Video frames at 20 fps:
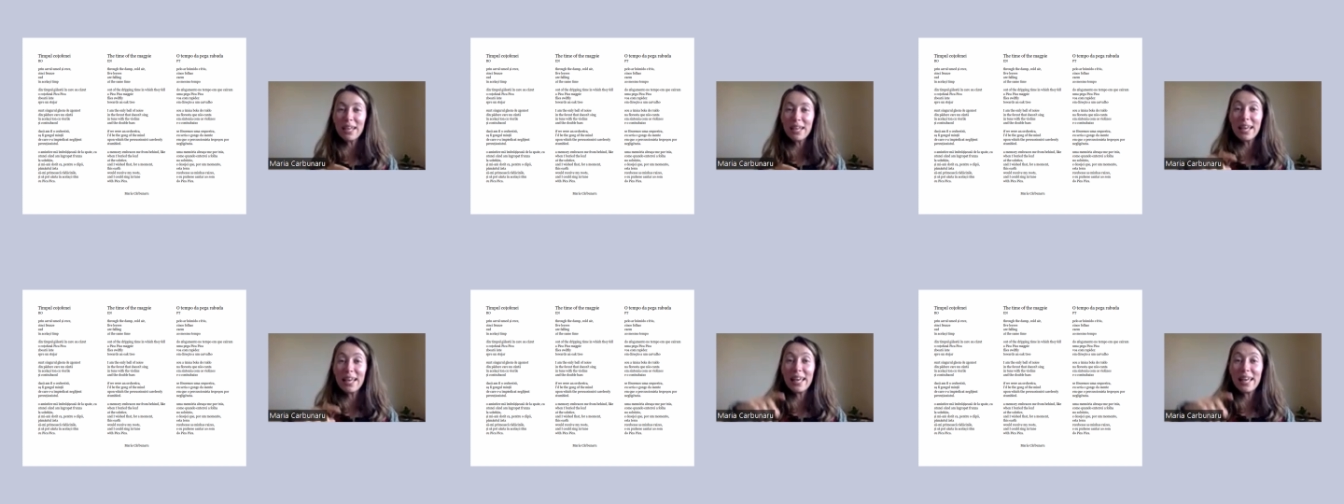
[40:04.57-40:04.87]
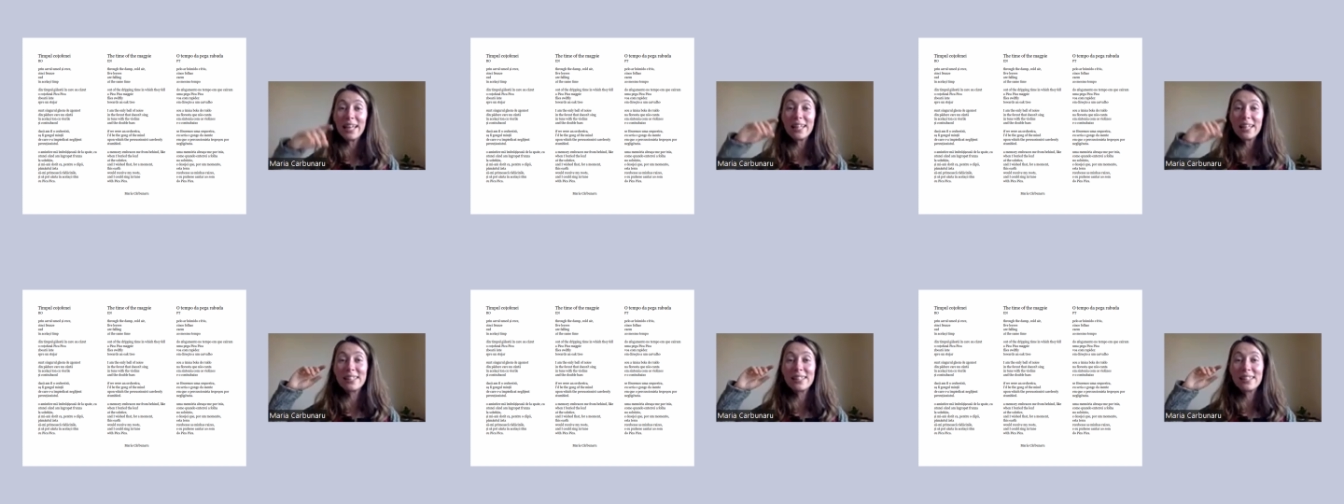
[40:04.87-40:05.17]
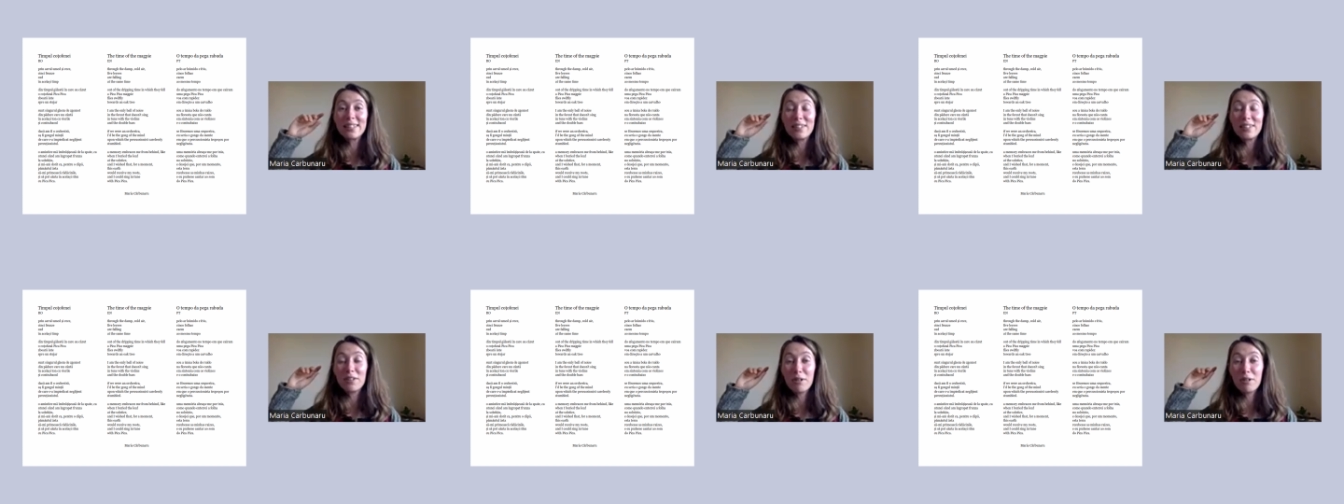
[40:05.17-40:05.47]

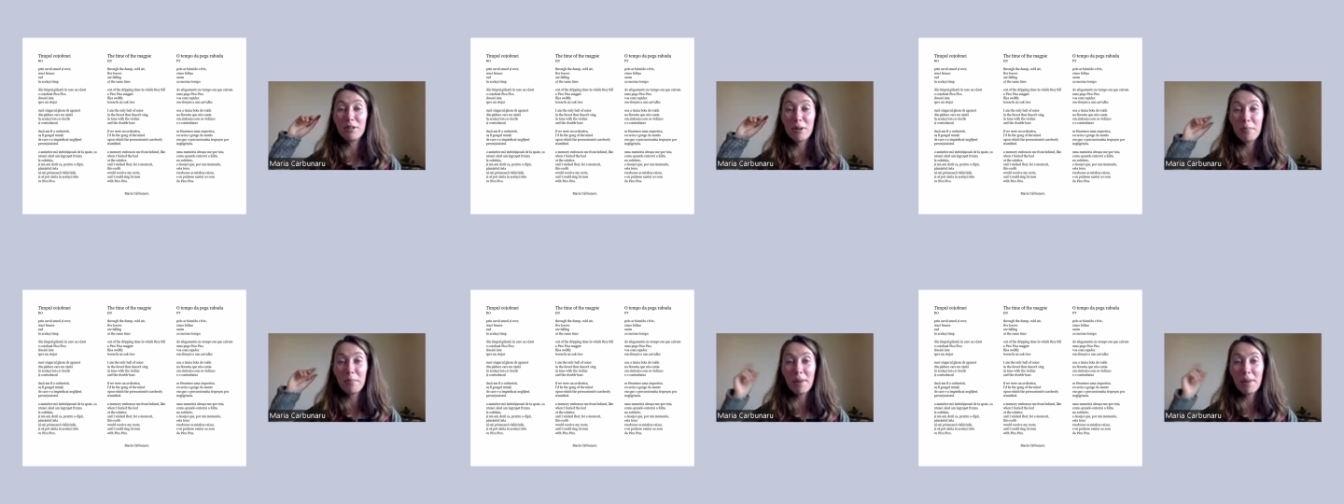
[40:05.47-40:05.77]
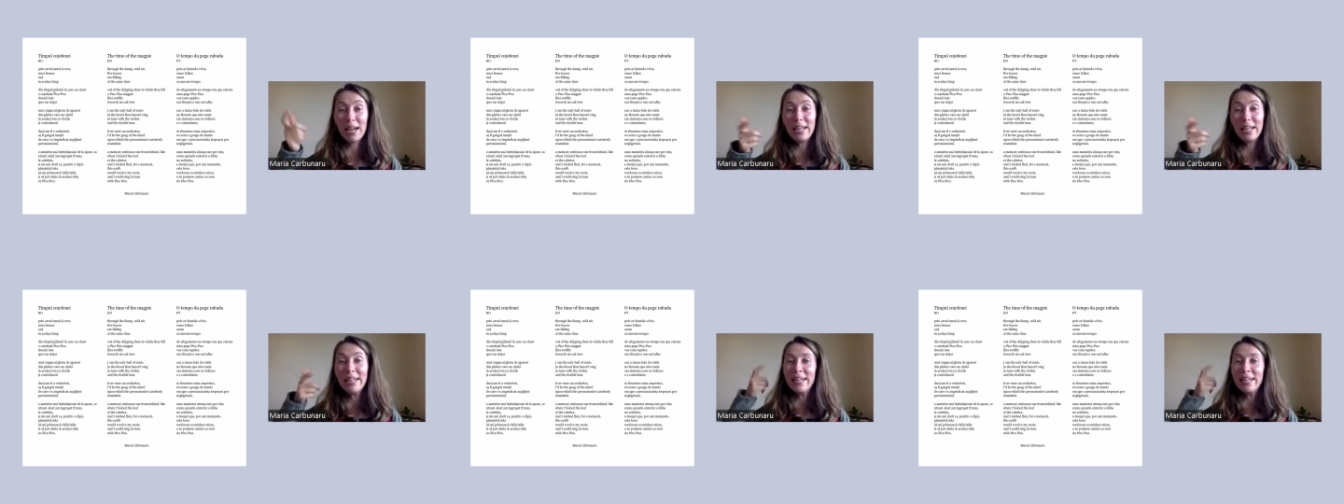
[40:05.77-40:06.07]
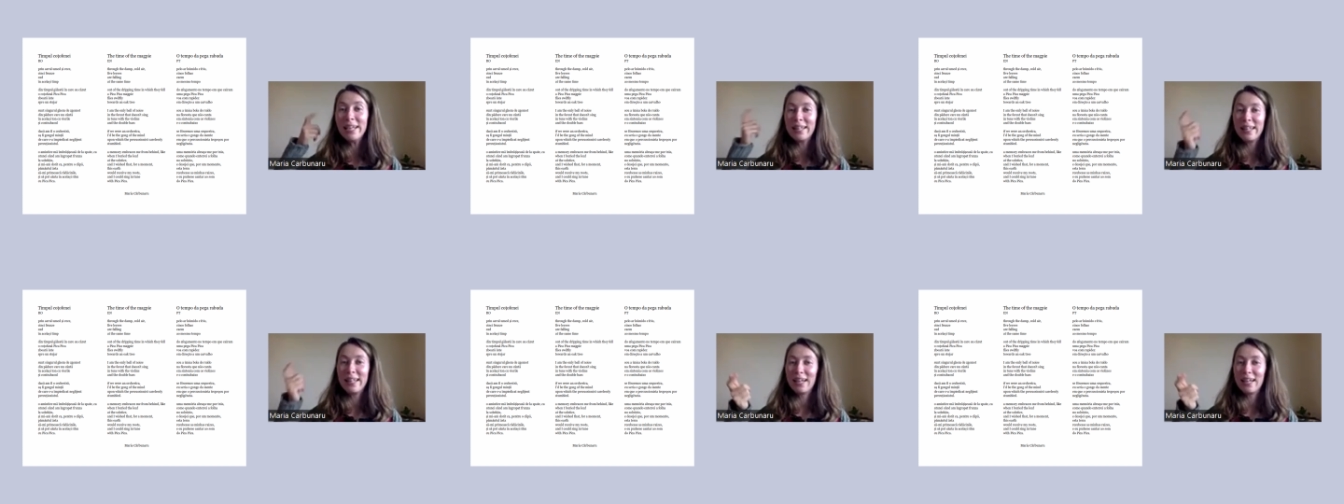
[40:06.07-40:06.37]
And
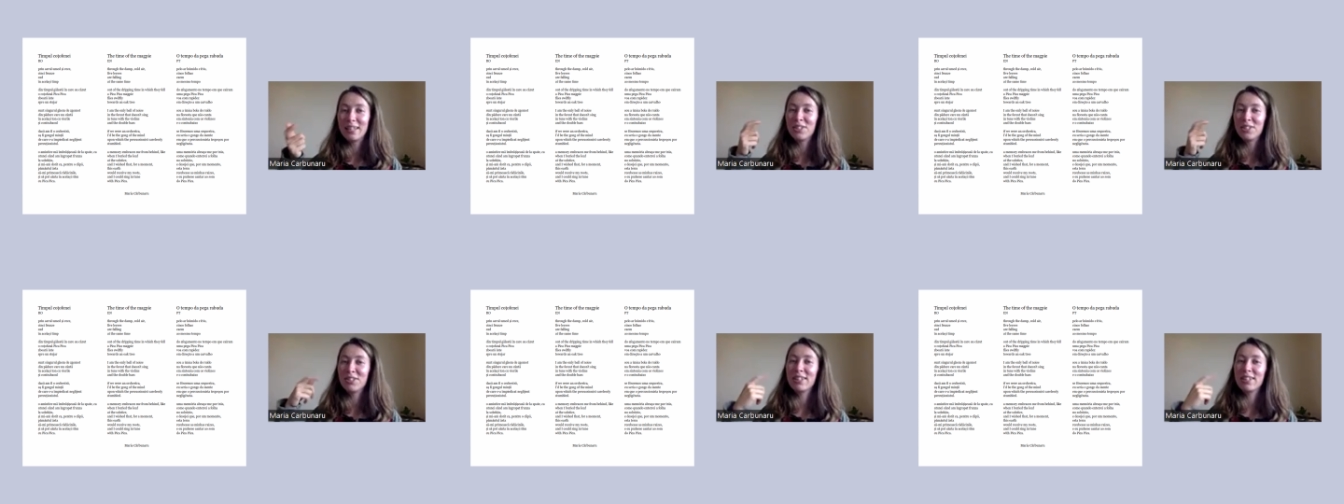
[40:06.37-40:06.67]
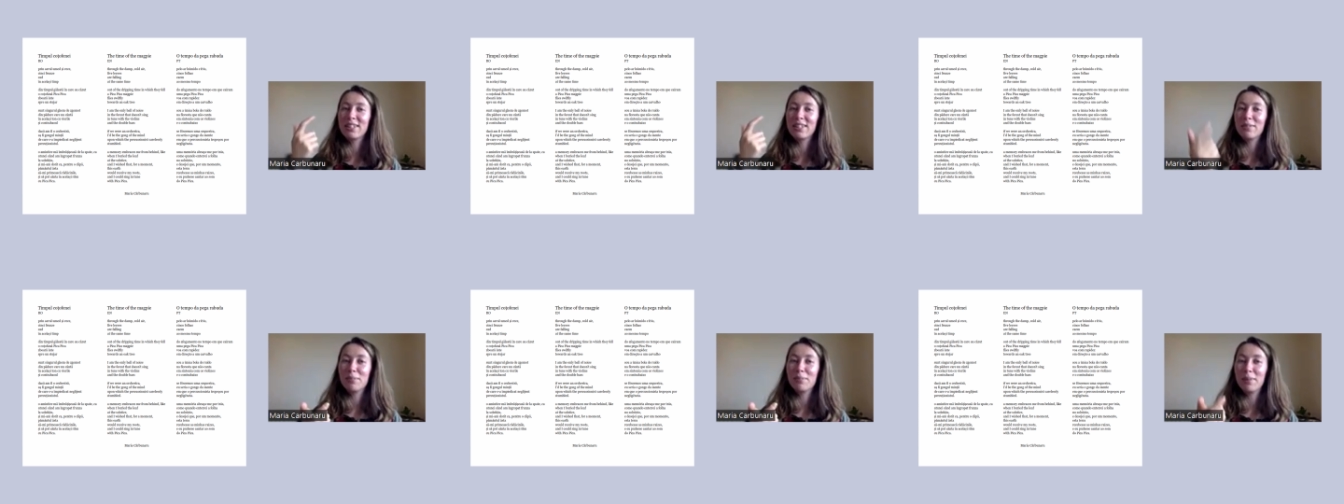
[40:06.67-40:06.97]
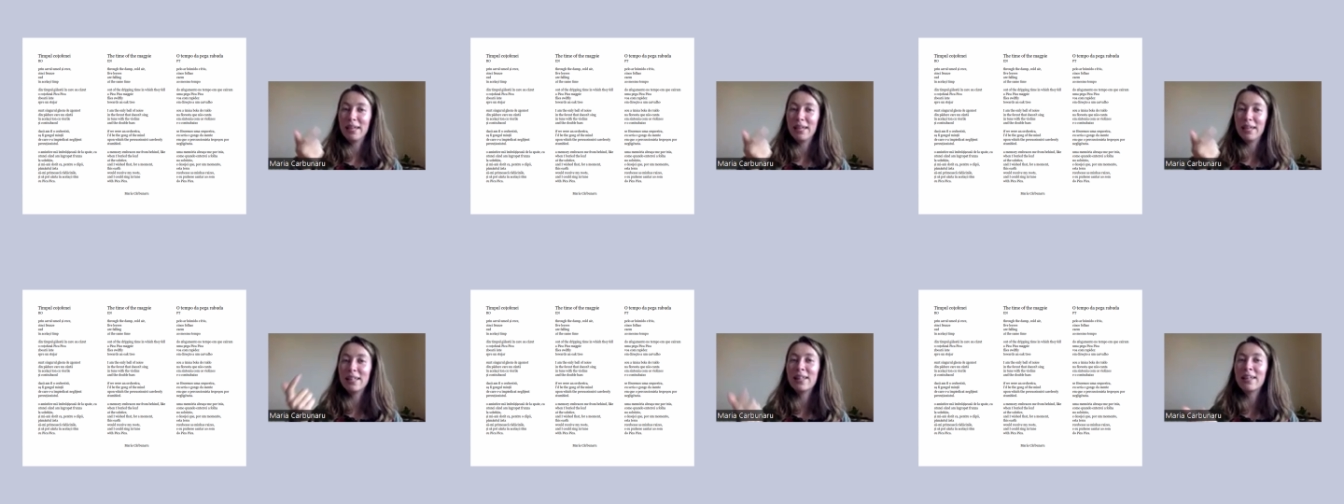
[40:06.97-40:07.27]
reminding that during the,
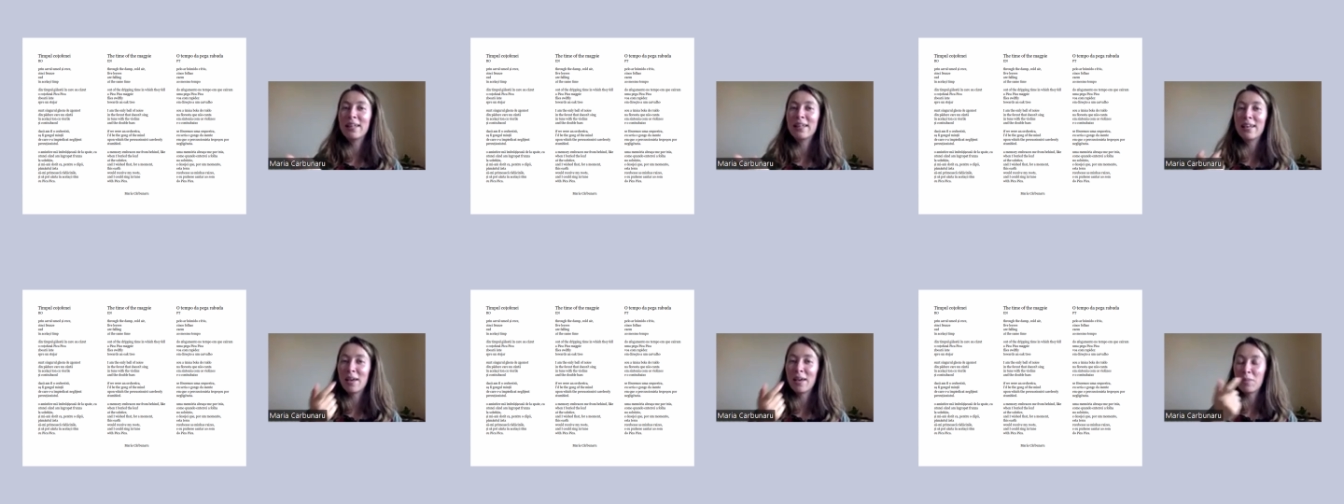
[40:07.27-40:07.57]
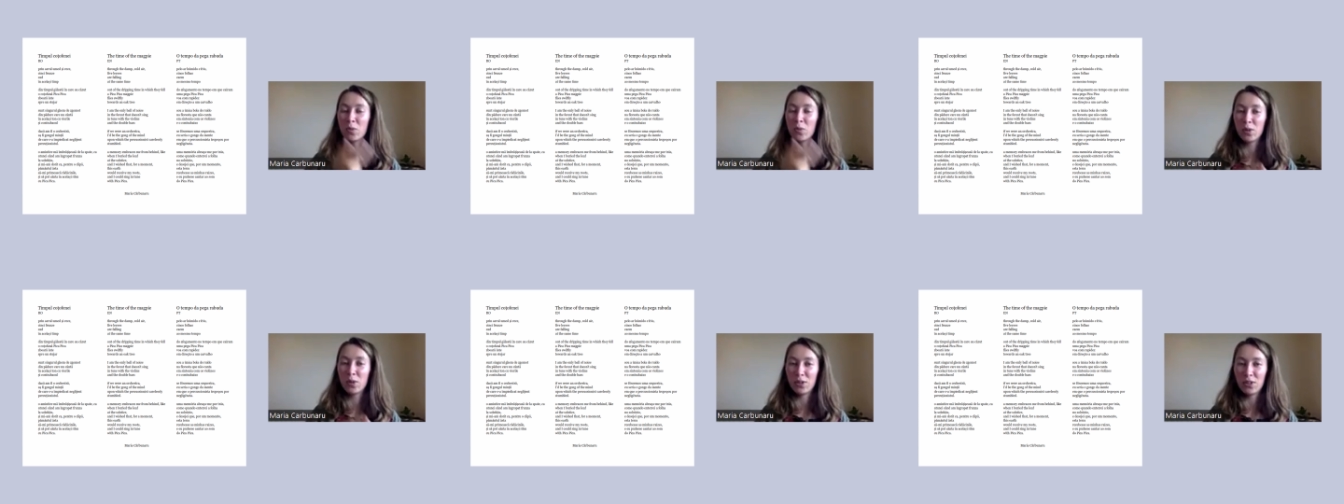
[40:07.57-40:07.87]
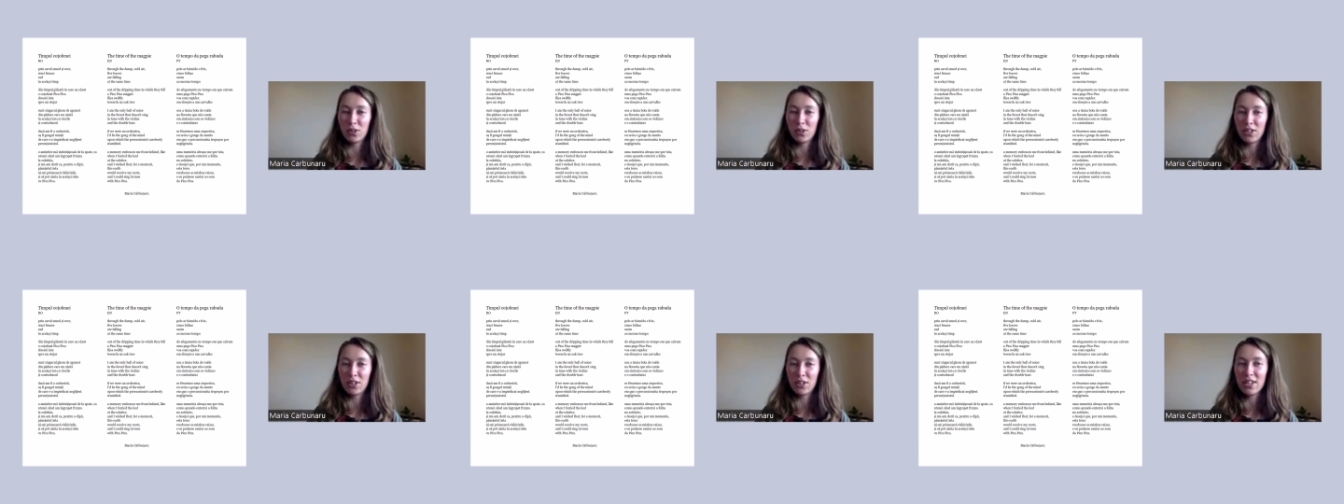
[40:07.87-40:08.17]
playing the game, what do
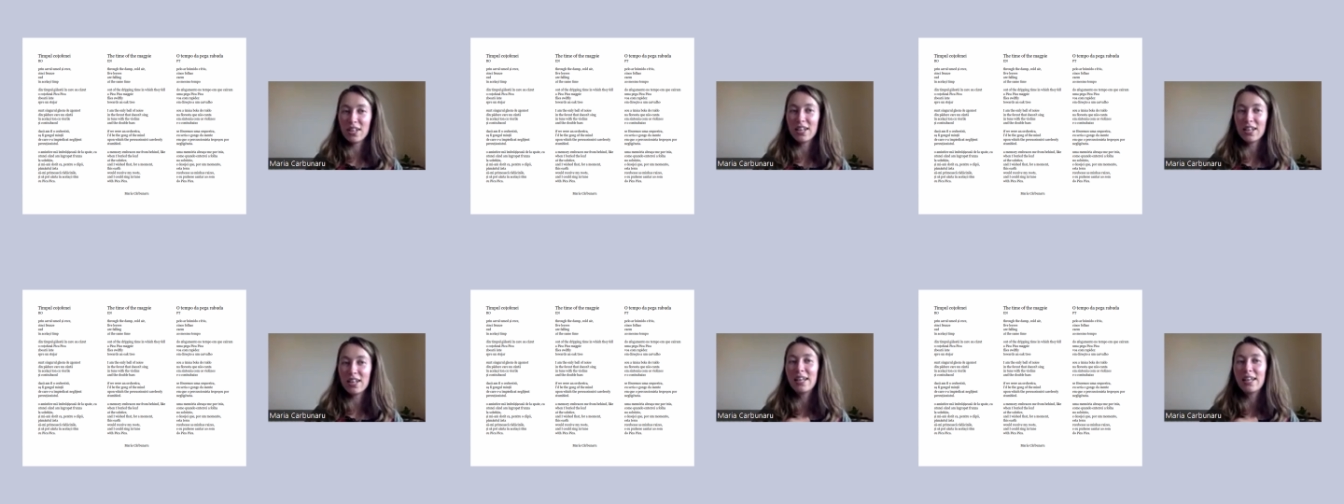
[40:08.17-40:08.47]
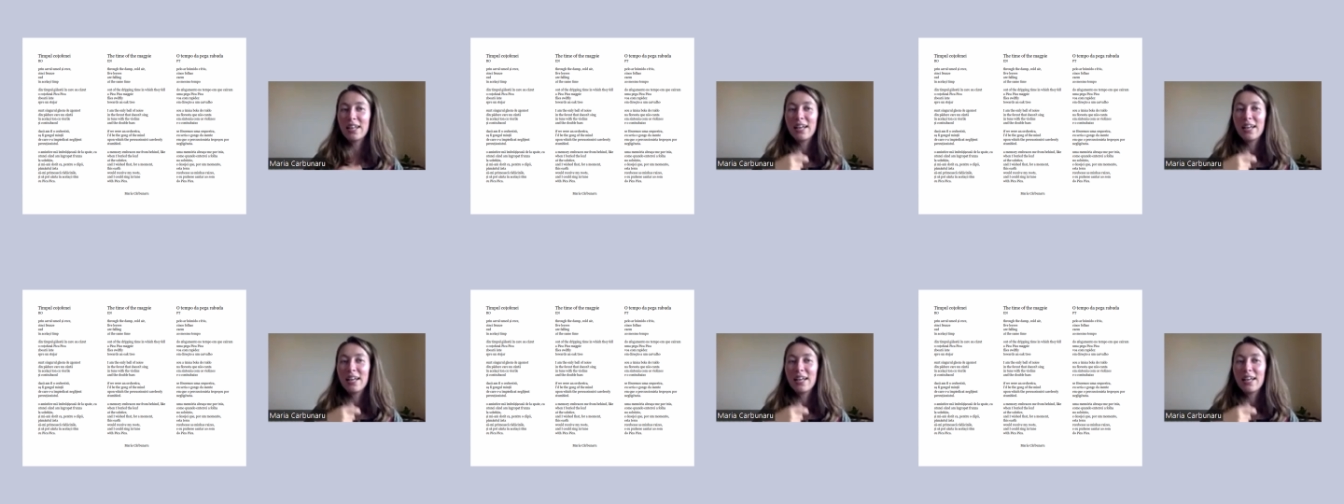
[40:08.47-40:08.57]
you hear?